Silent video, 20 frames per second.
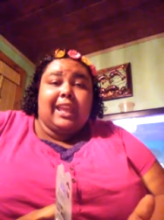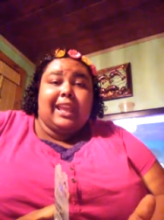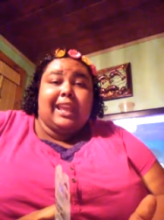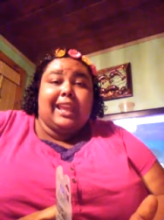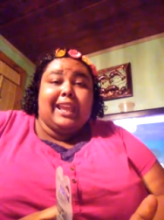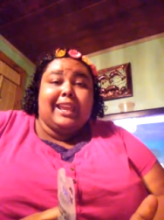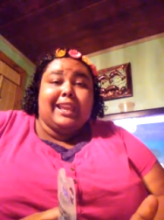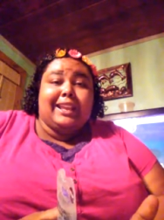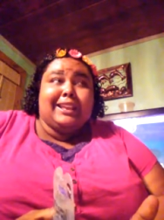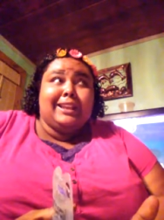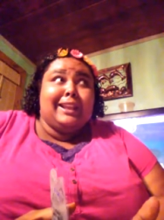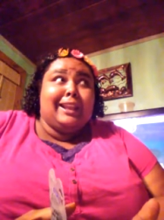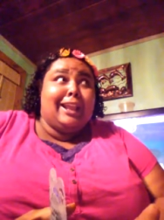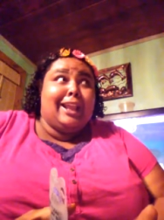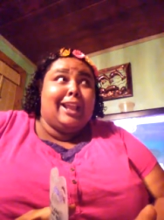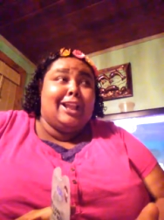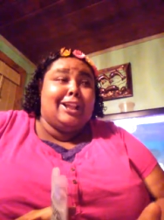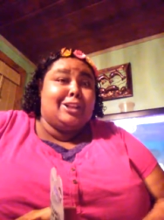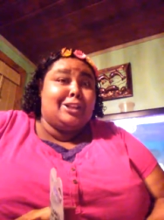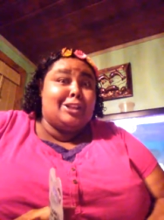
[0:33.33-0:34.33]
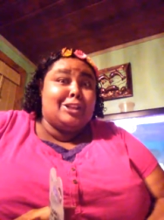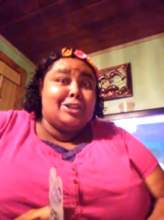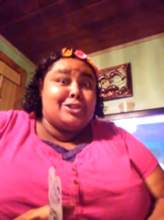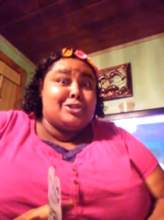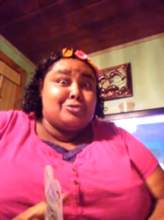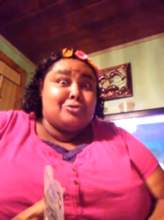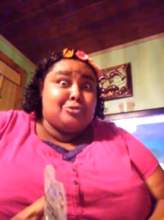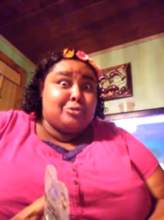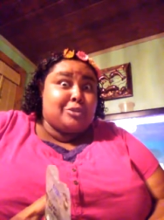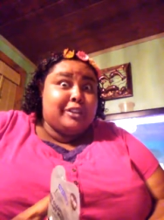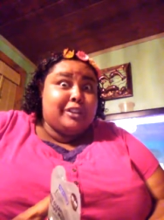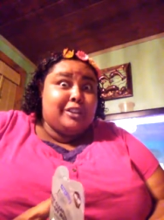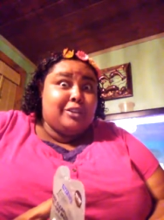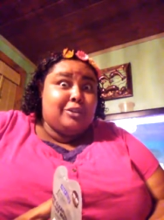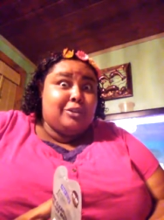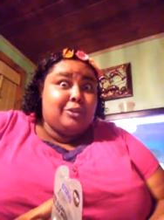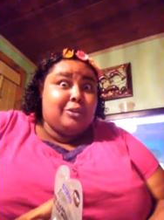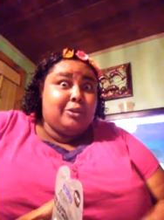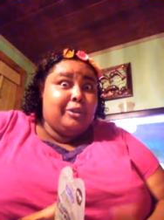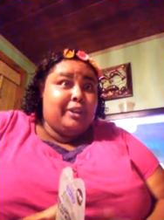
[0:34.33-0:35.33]
and it looks really
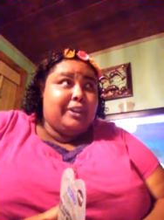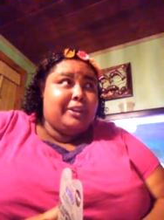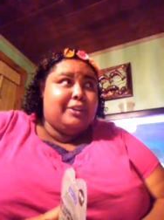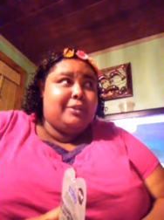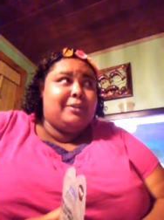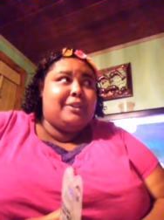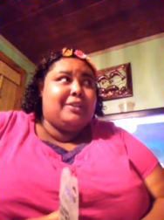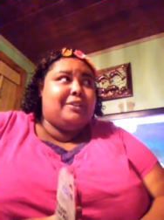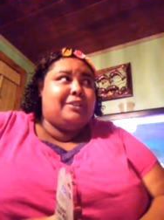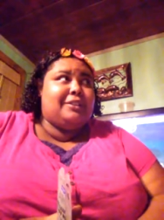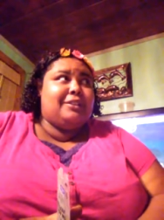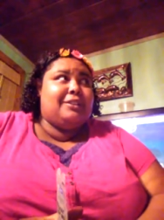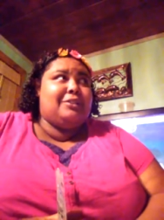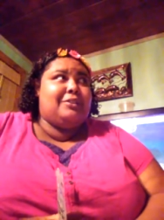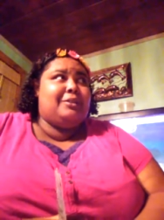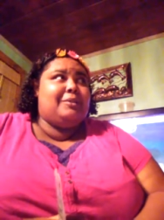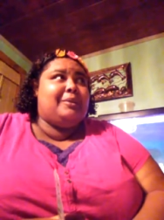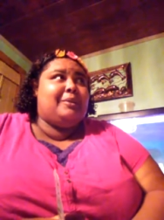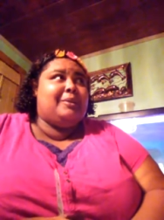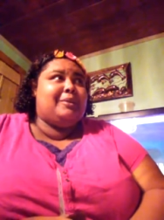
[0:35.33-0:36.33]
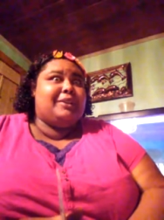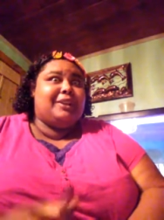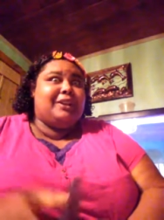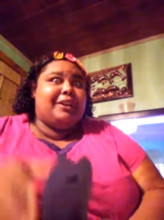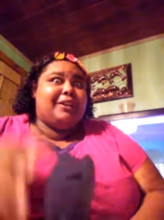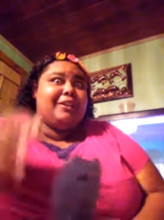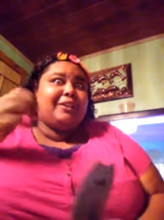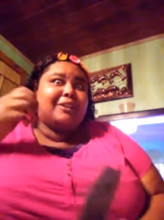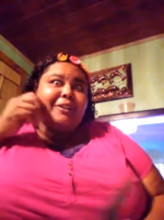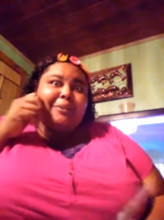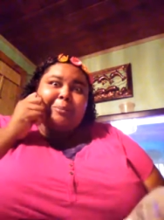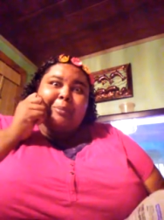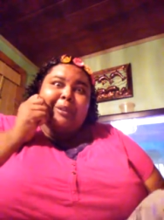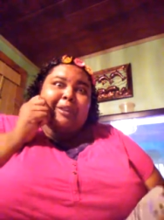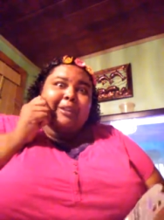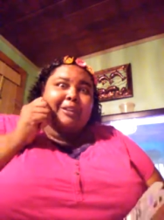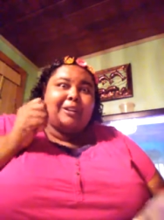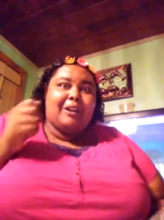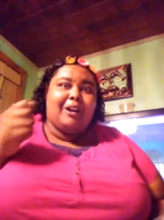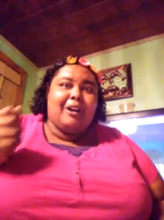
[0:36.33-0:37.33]
cool. I know we used to do it when we were younger,
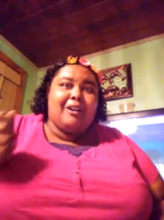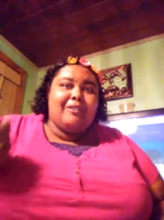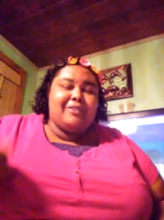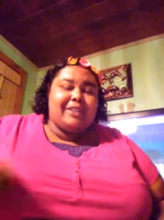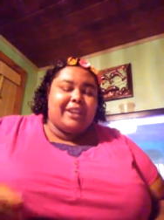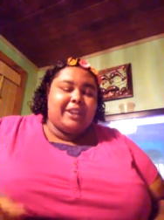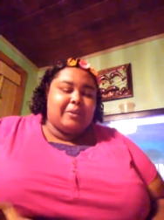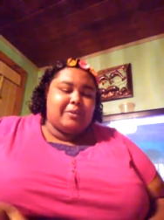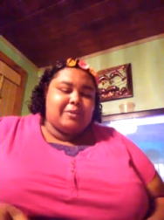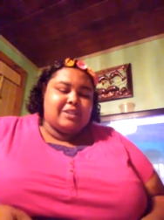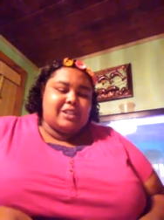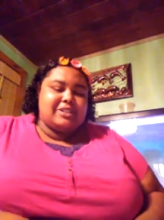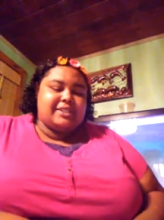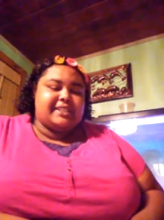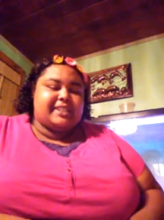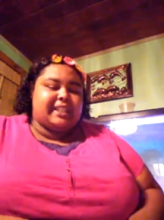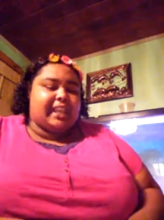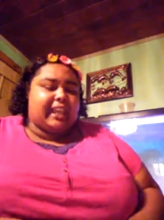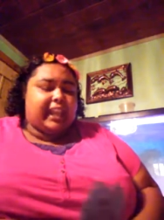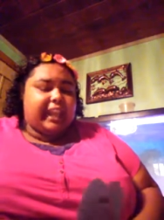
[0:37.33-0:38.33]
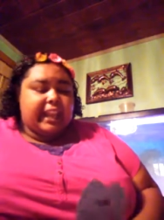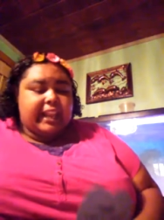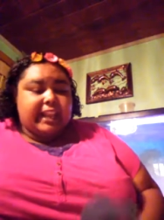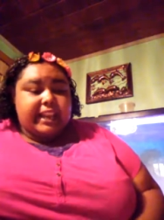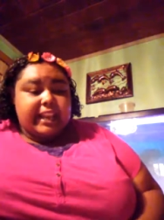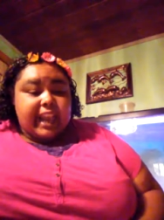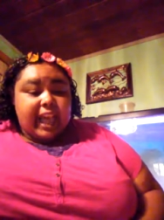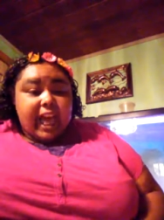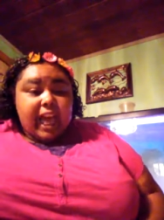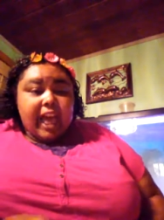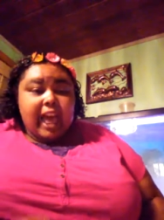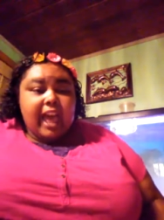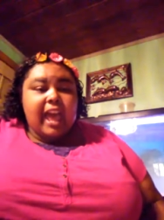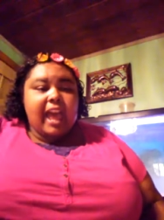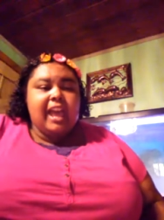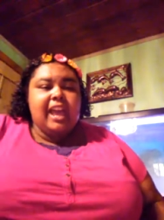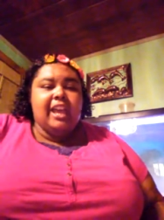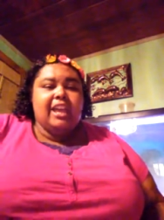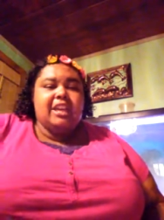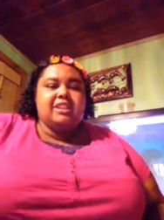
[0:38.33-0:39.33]
peel it off like it was our skin.
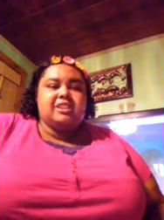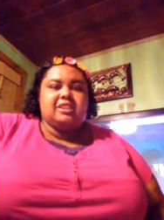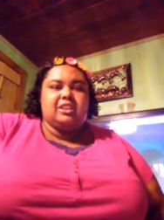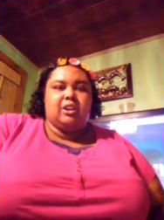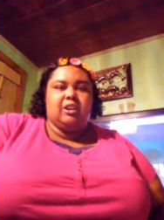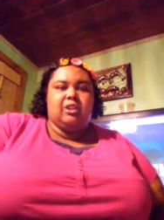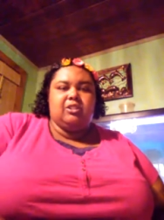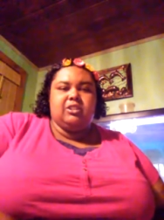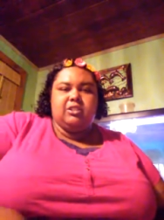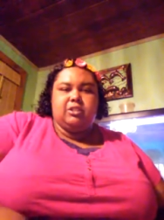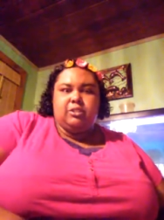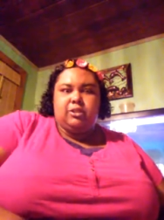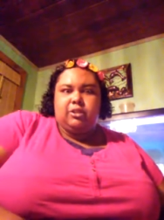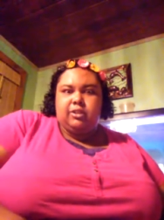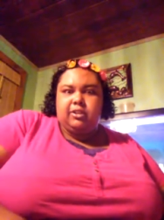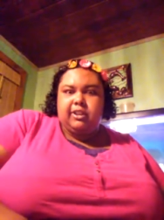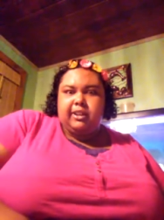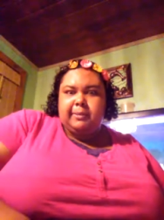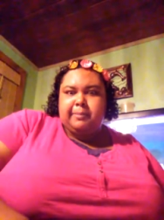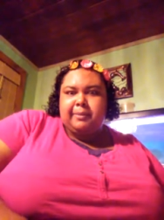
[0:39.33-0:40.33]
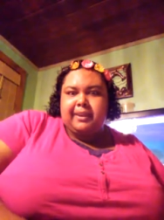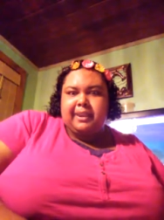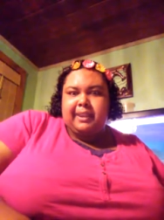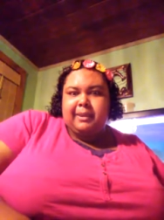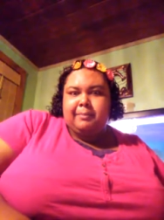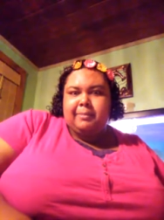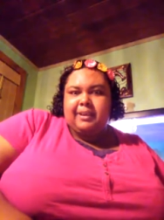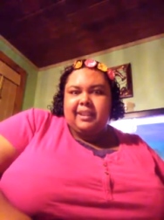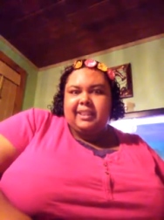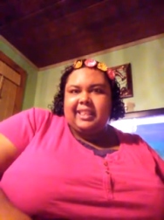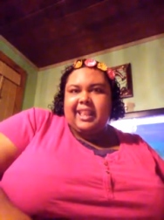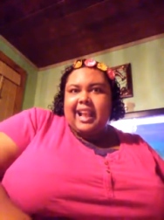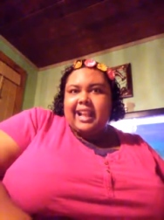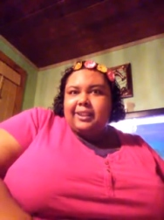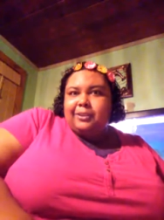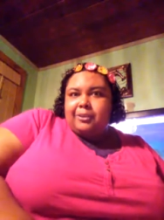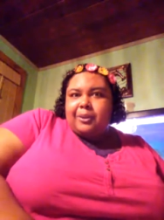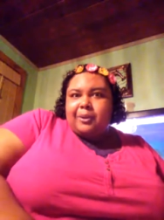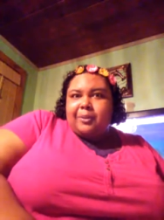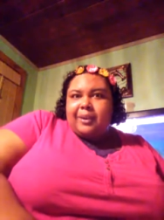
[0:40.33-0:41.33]
So a little creepy, but
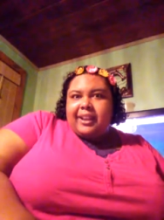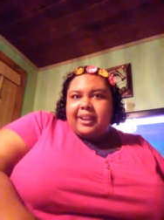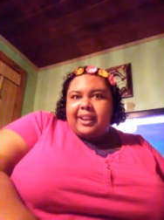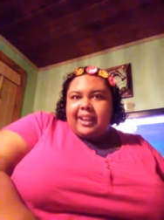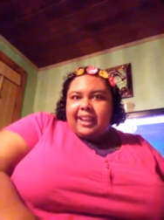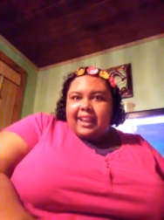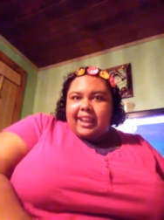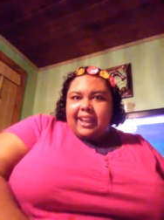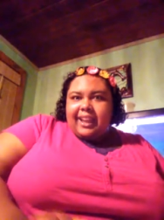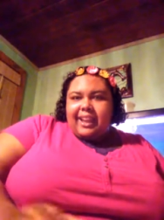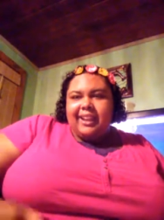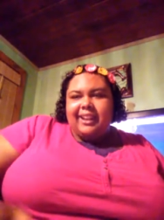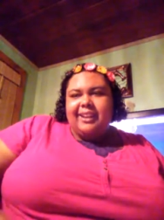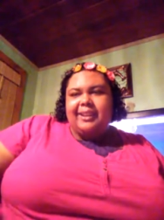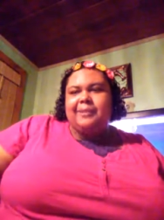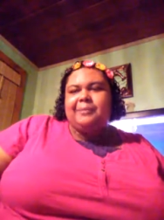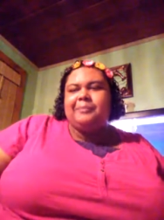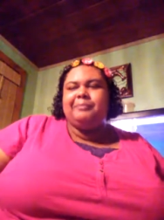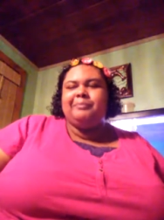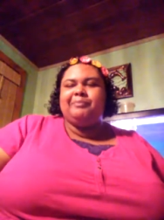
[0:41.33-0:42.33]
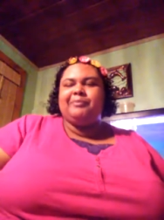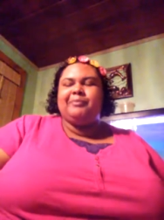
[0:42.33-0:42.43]
that's what we did.